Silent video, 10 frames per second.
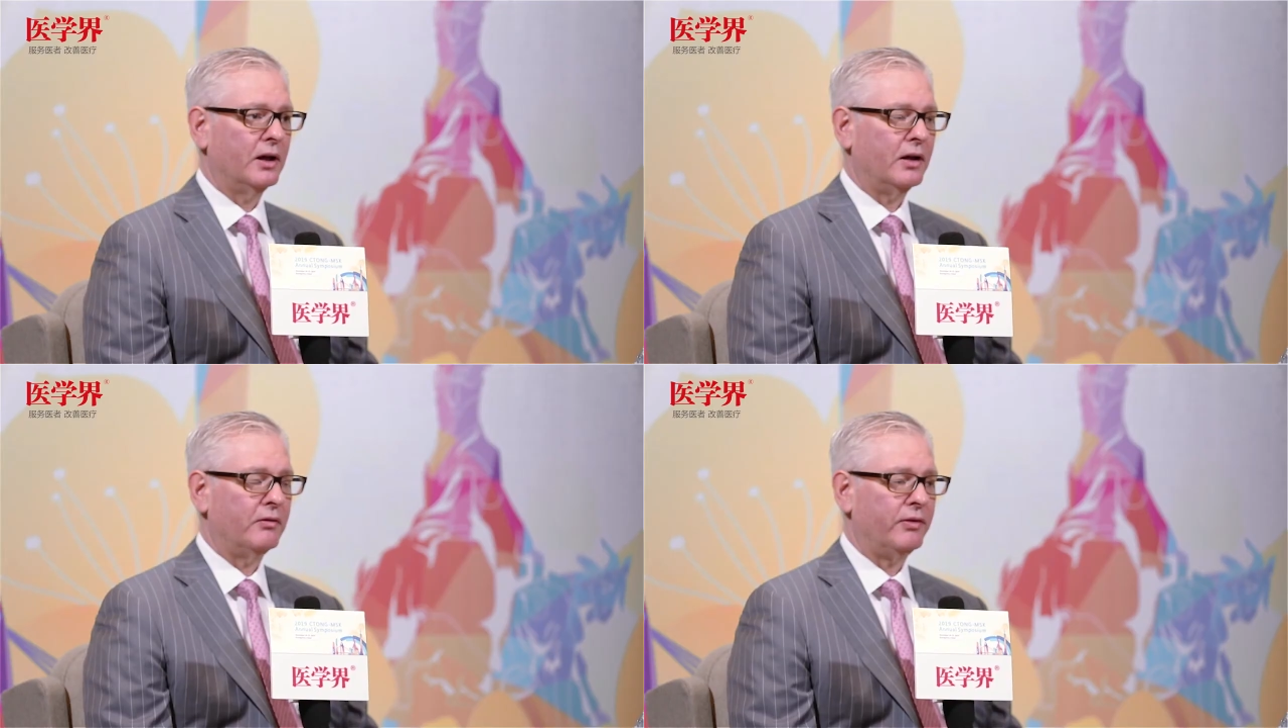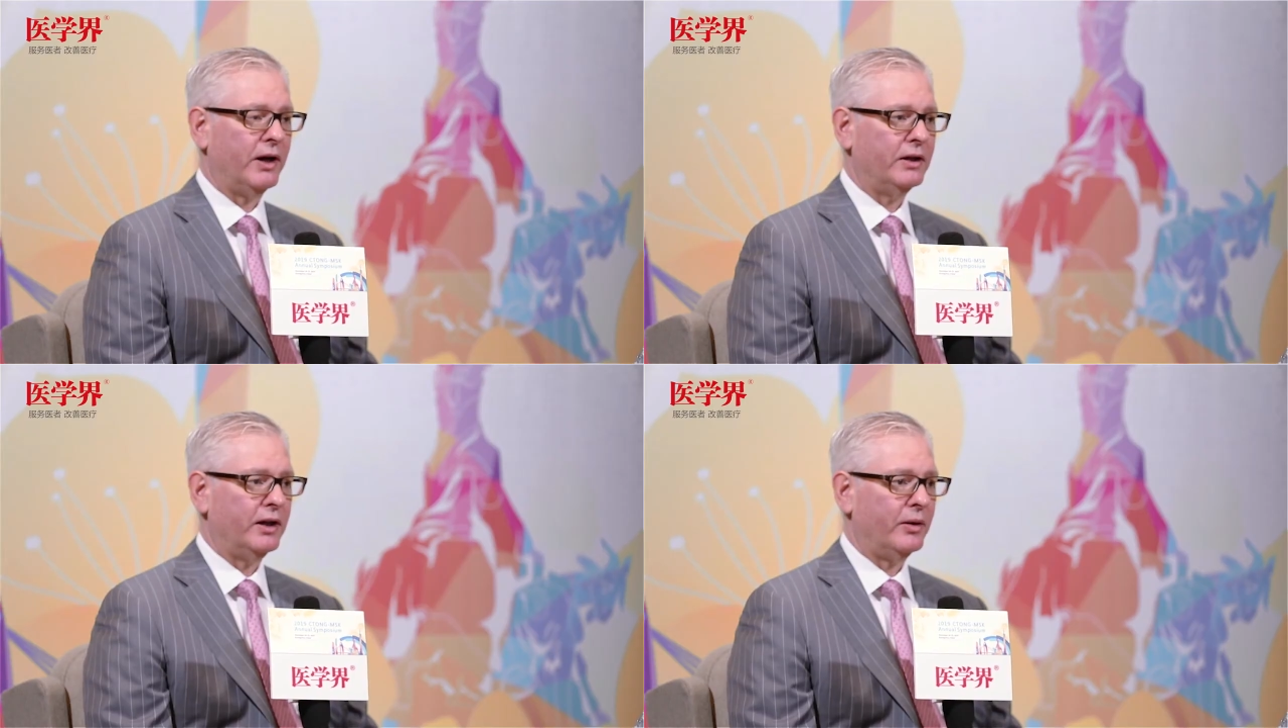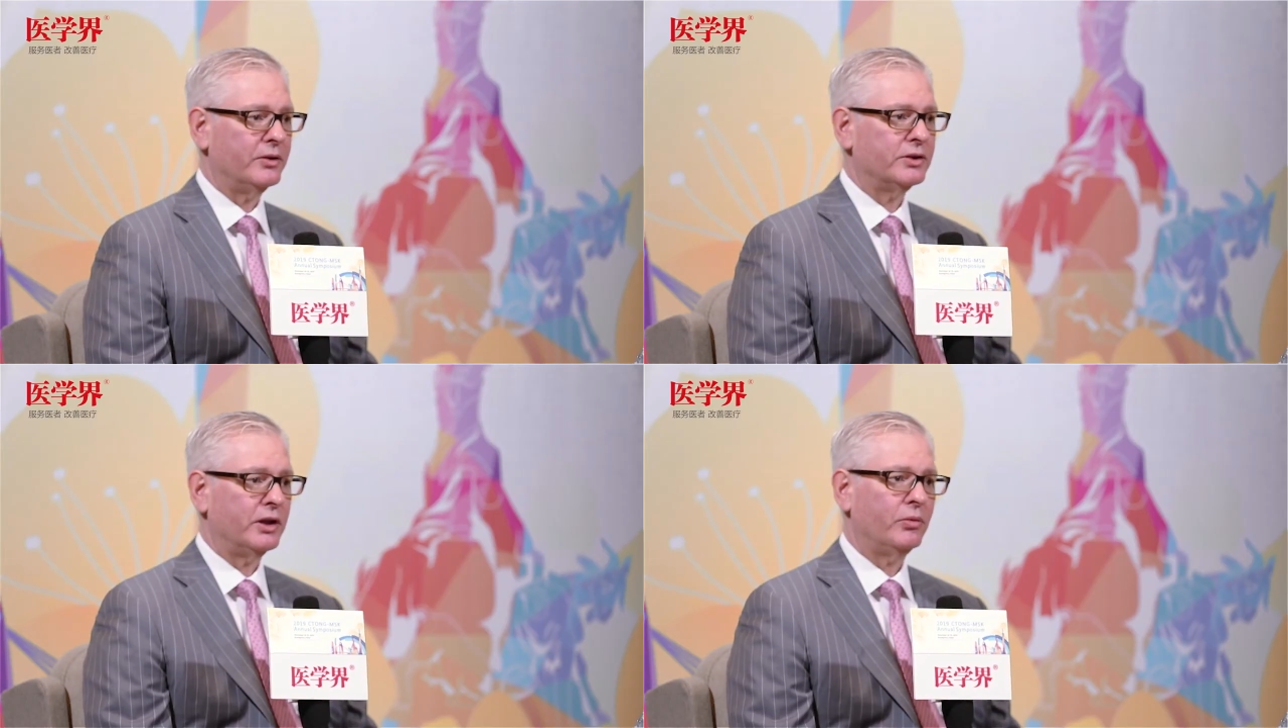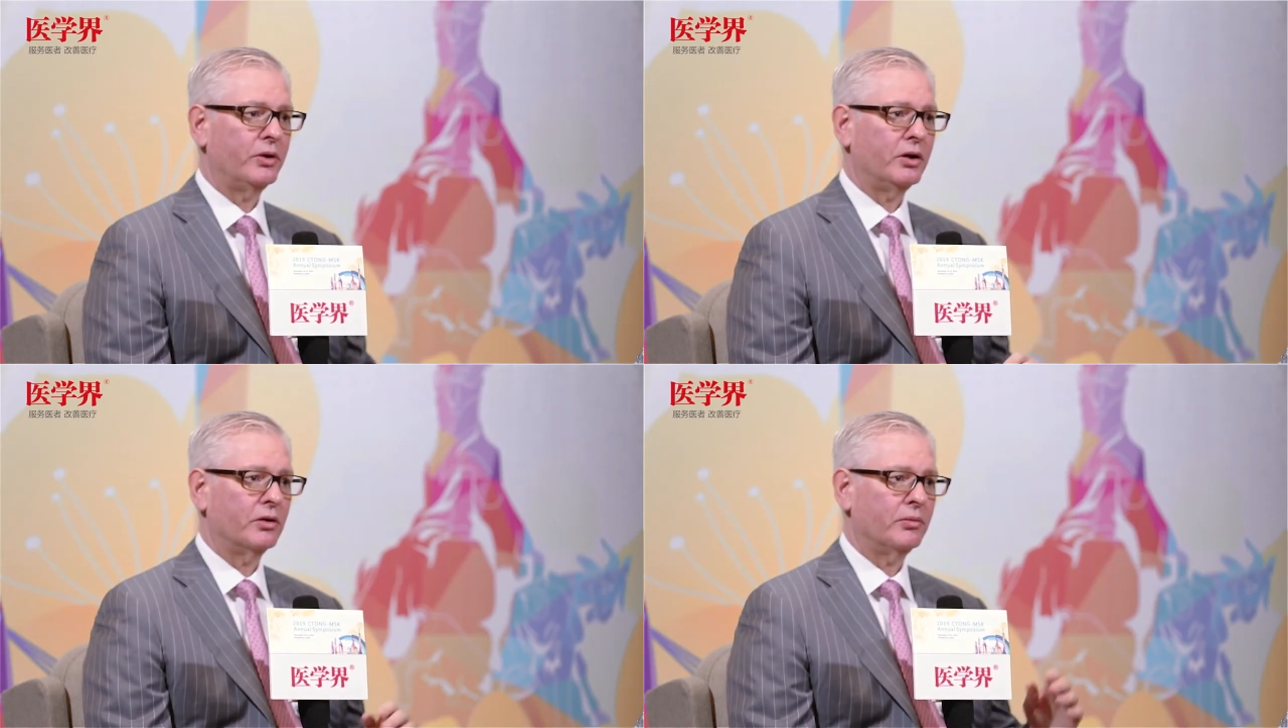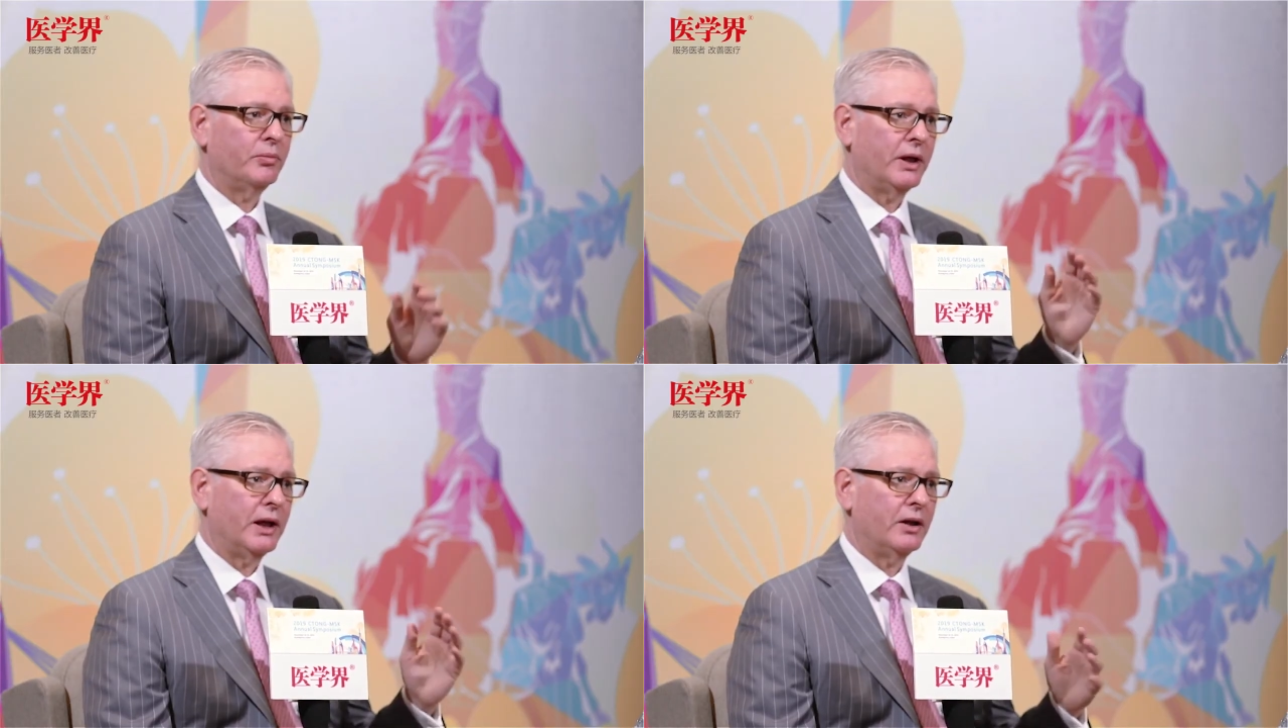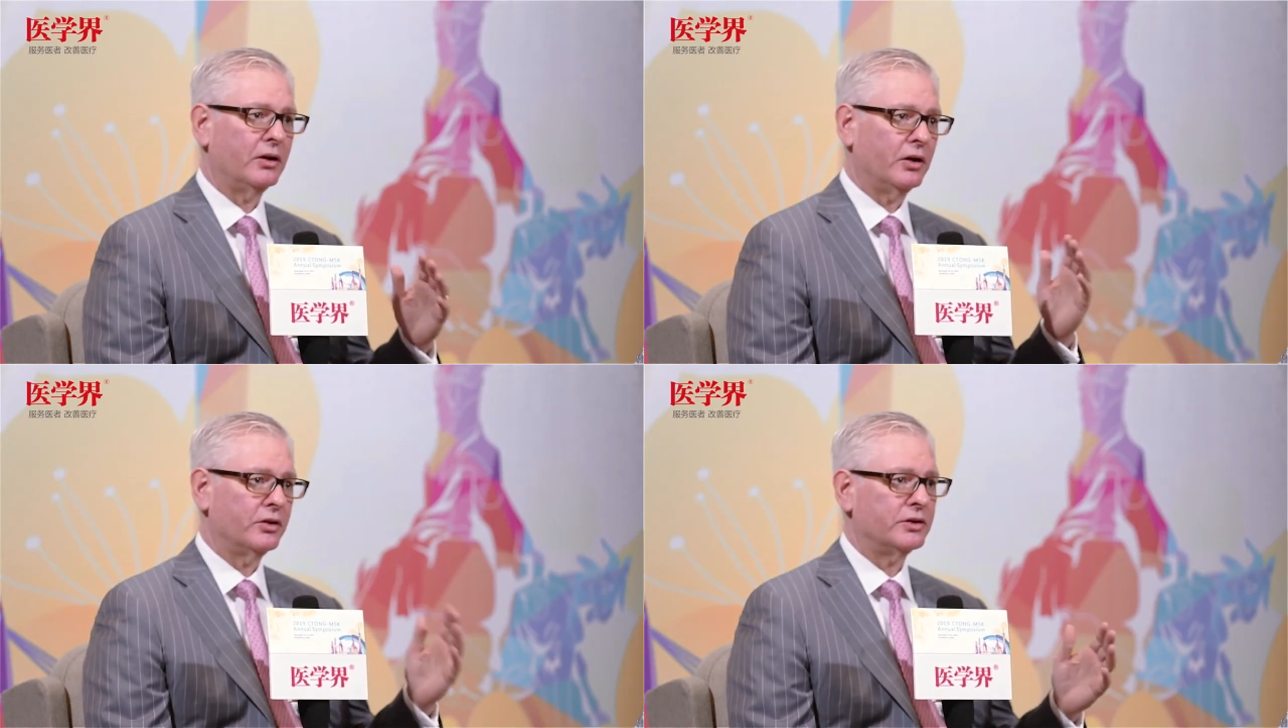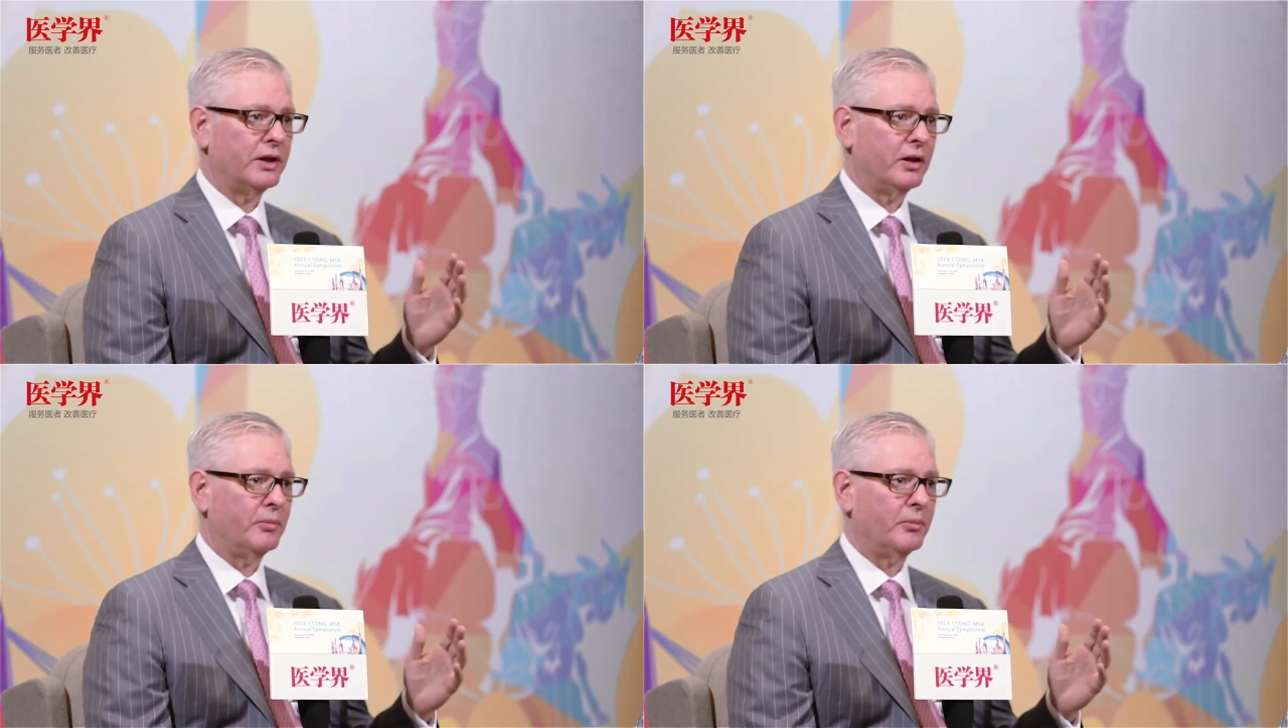And finally, I would say we are beginning to understand the